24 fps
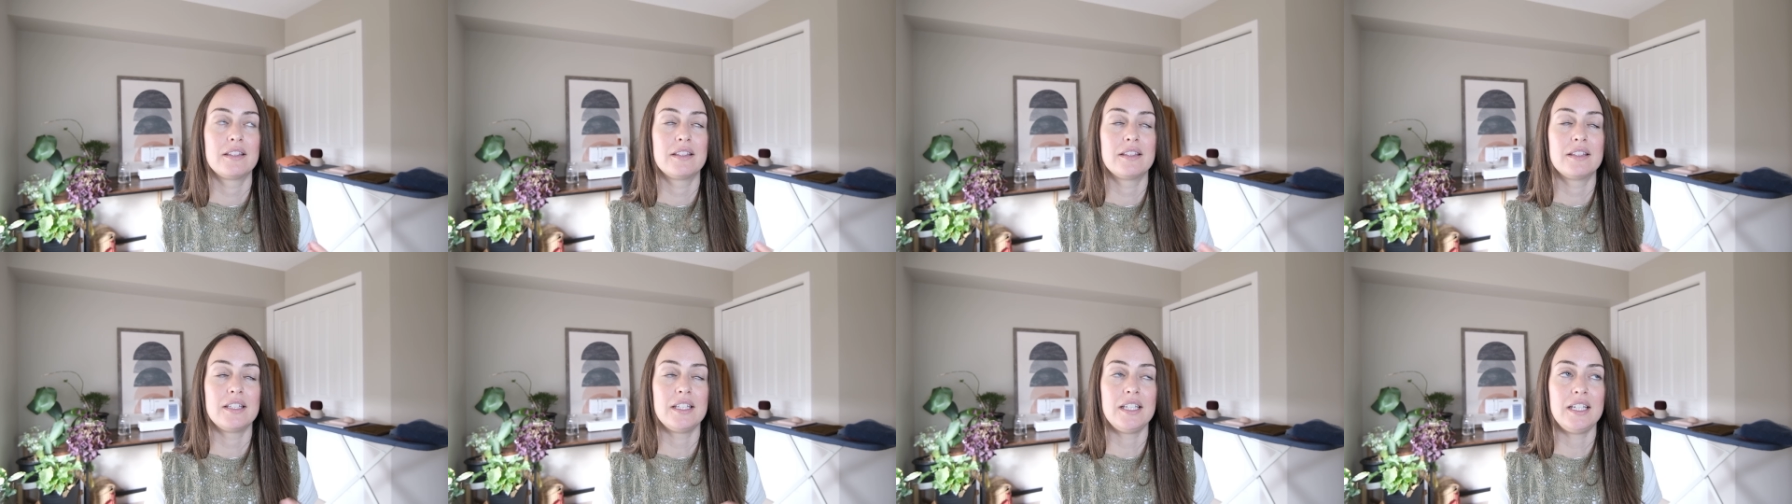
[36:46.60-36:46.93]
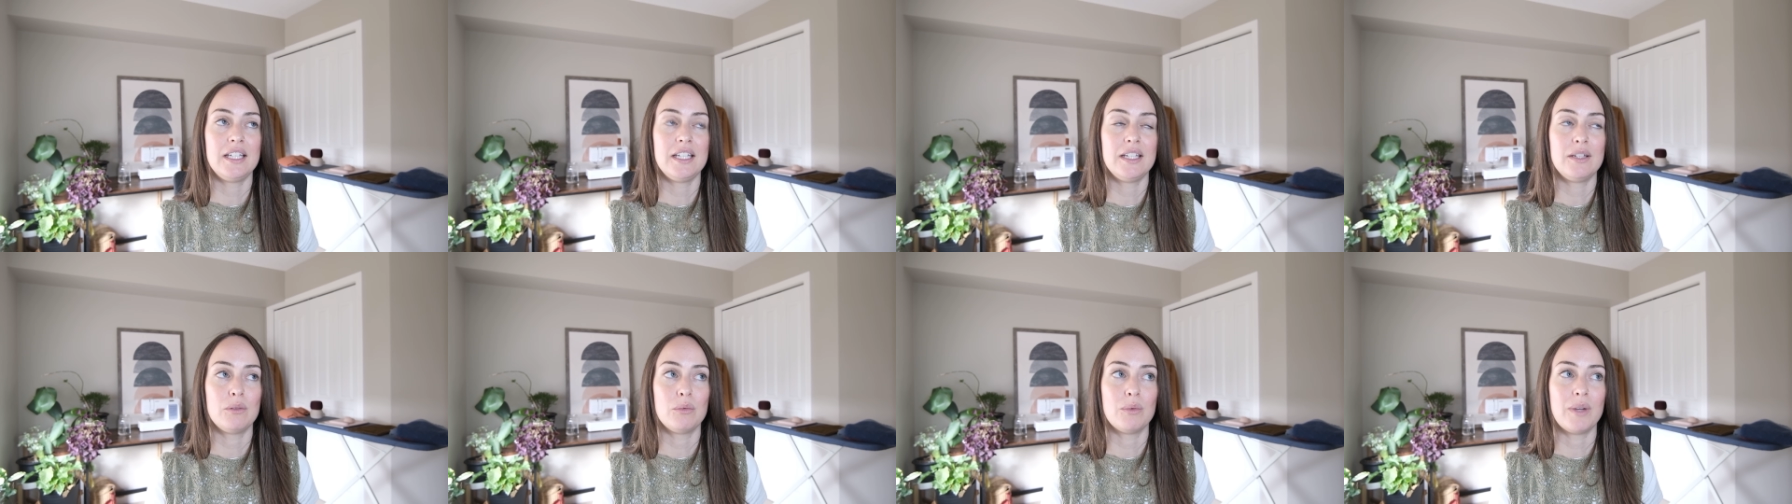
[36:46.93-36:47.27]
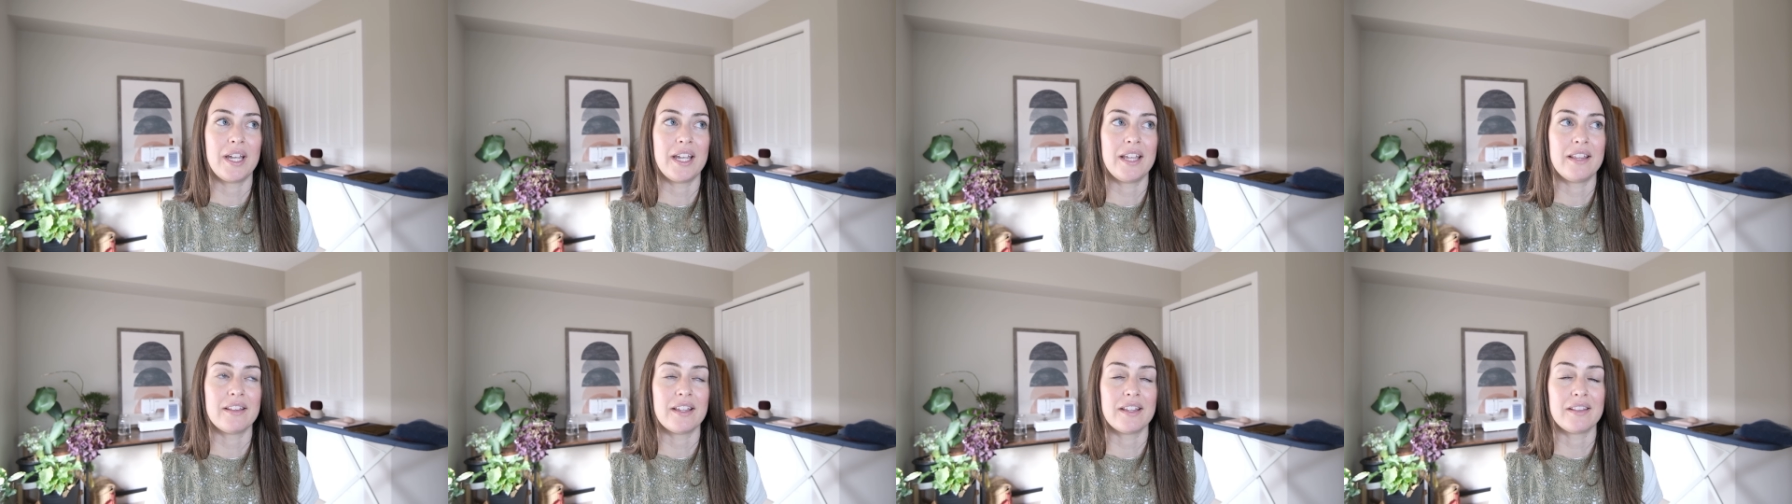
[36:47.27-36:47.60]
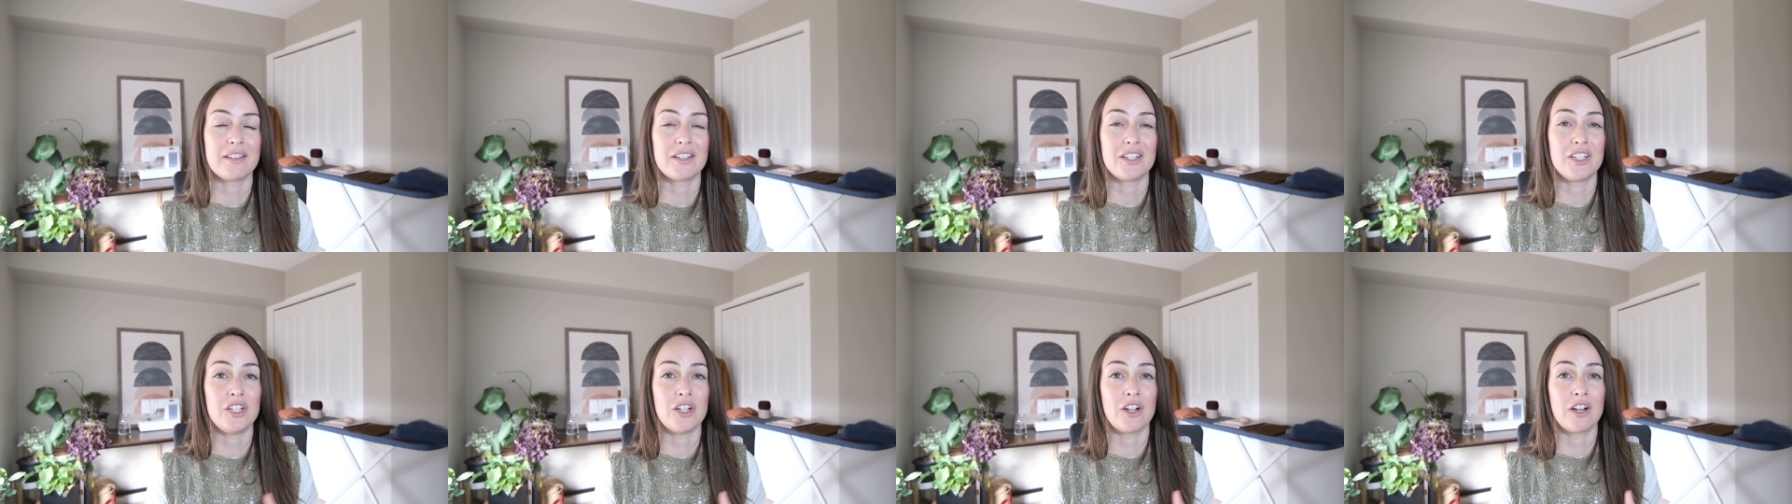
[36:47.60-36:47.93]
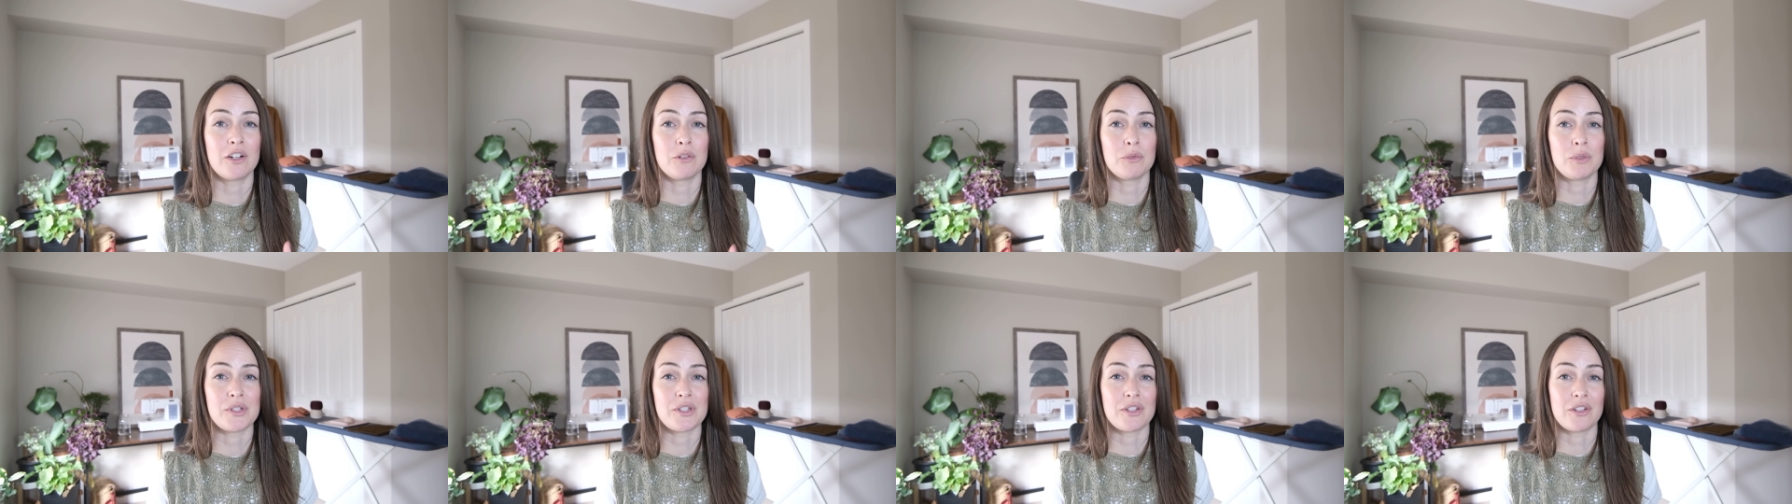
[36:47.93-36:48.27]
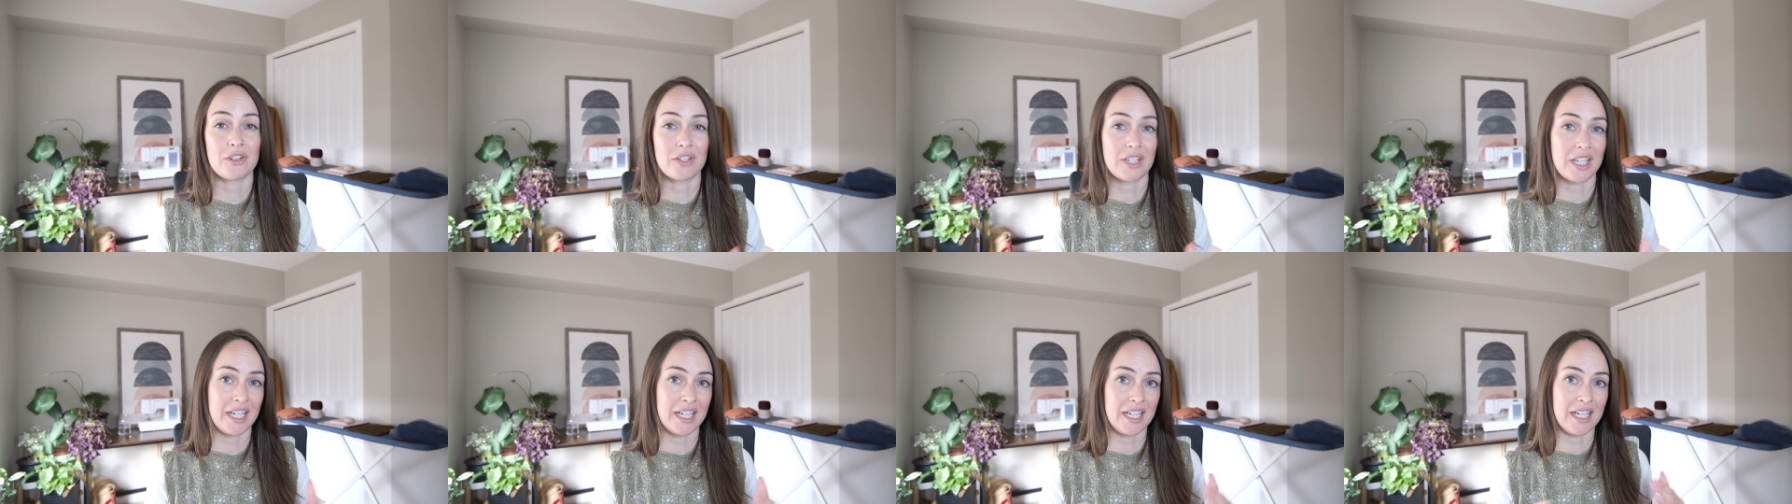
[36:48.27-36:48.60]
the way that the yarn was
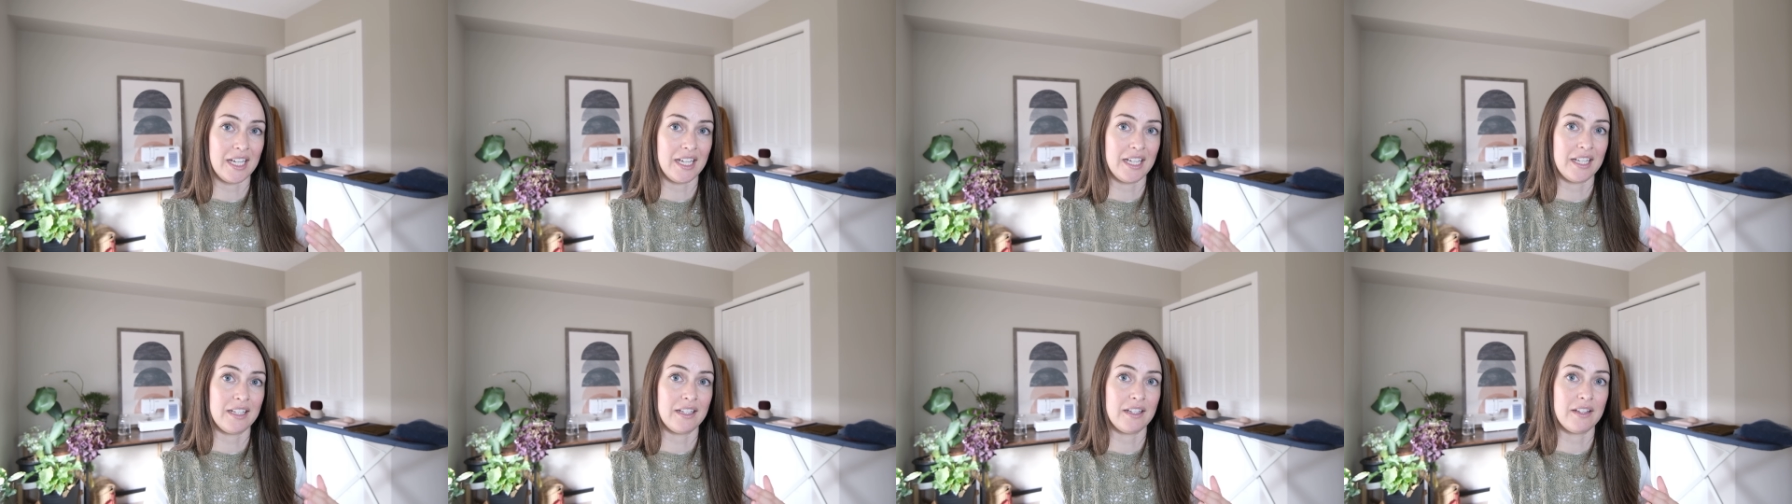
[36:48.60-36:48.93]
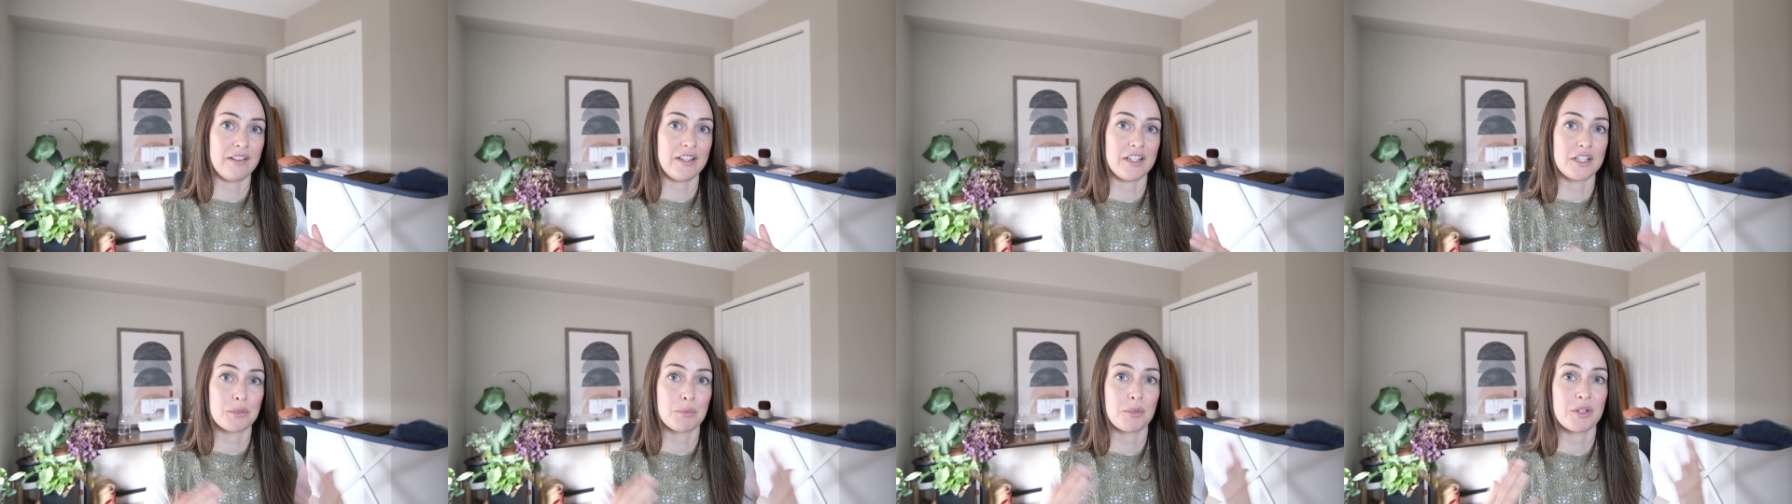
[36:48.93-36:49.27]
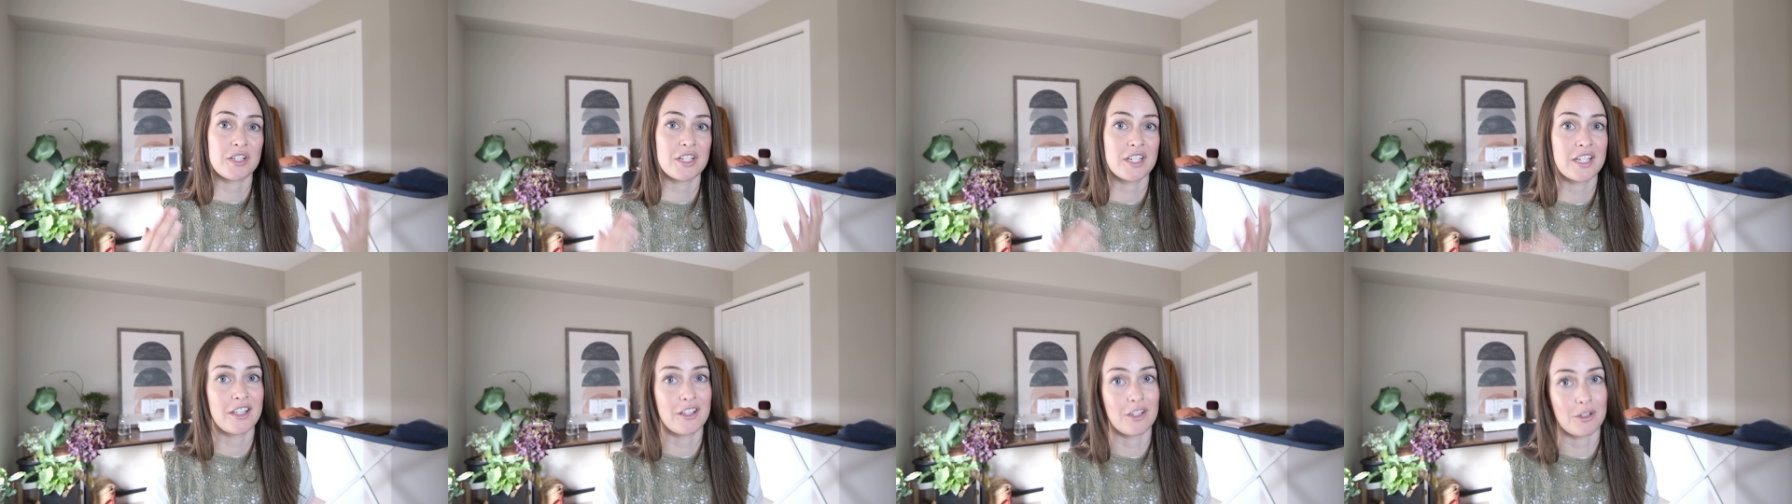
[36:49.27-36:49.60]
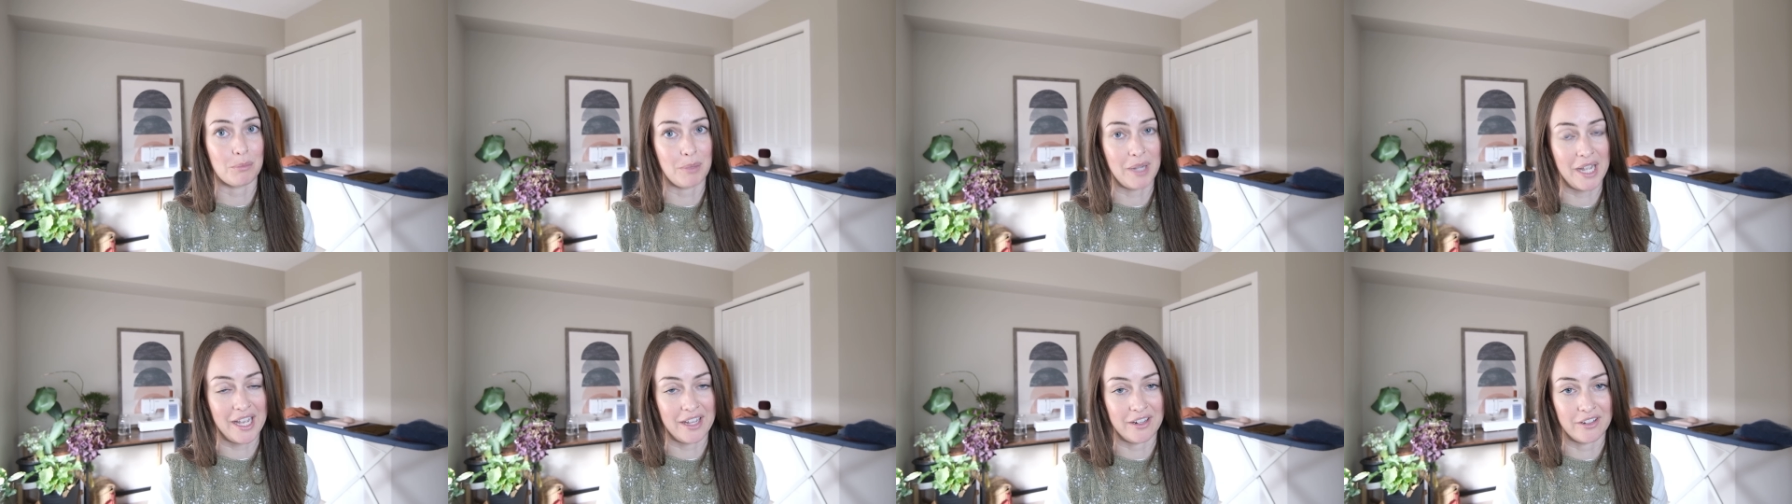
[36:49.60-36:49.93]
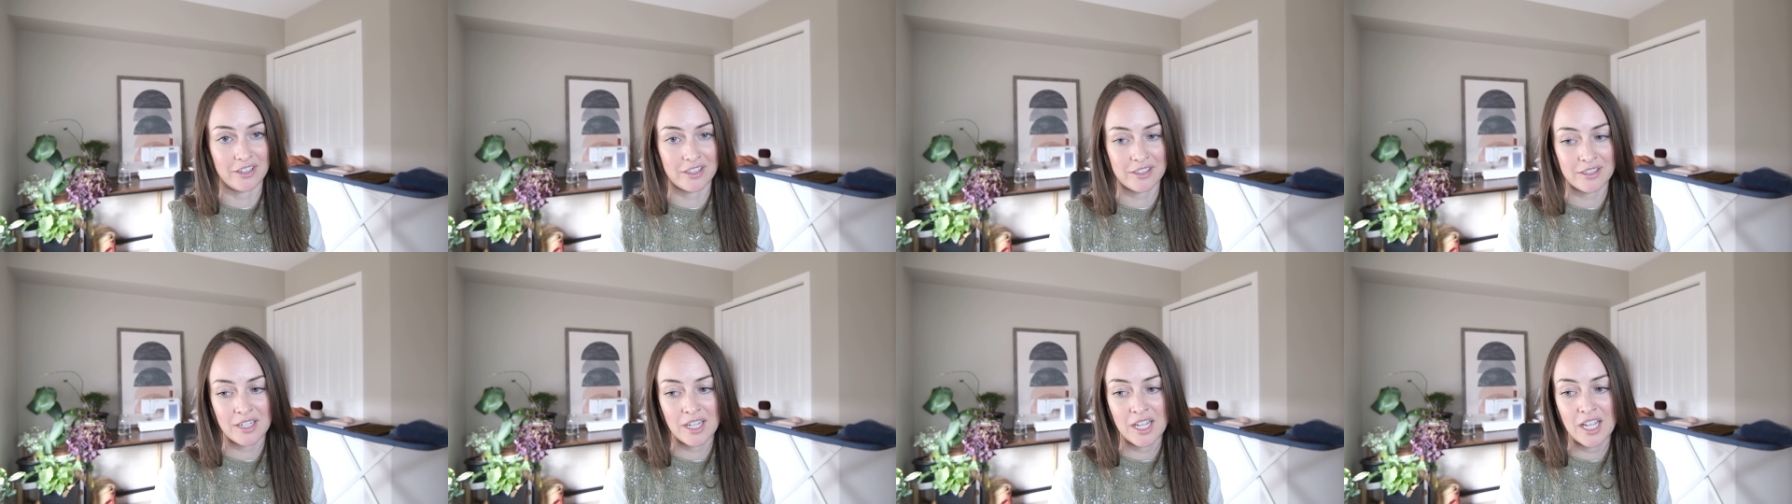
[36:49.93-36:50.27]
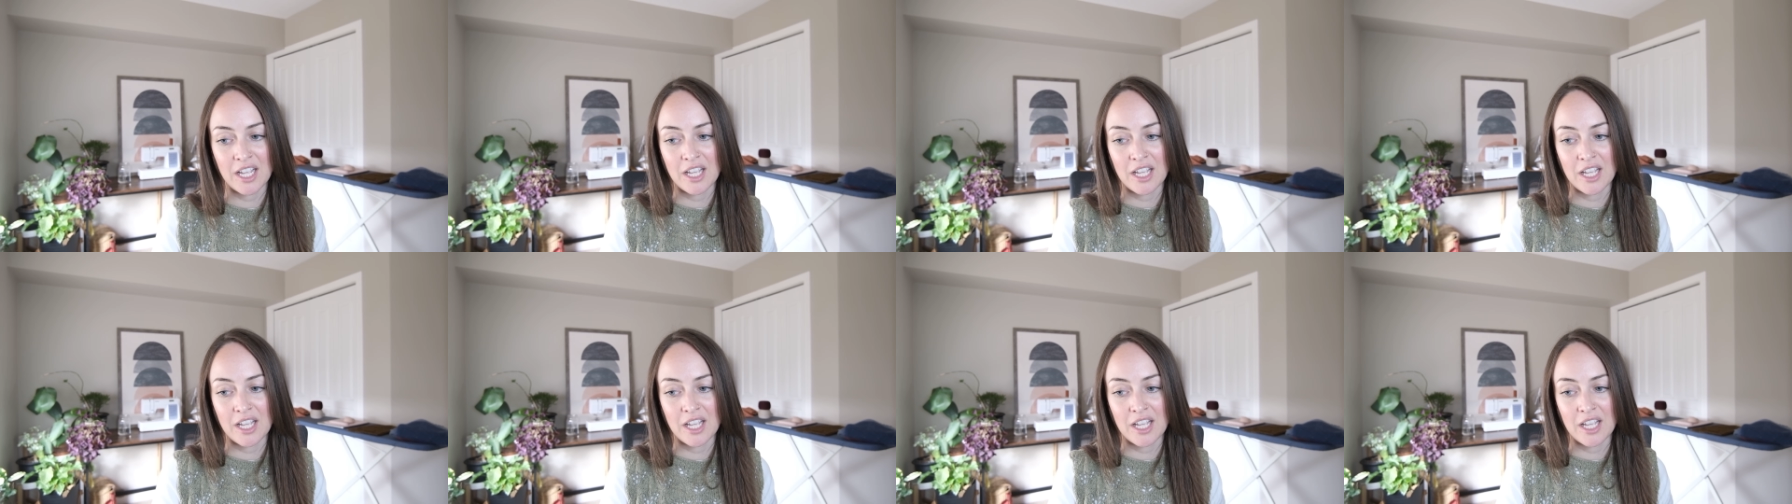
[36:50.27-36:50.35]
looking in this particular pattern,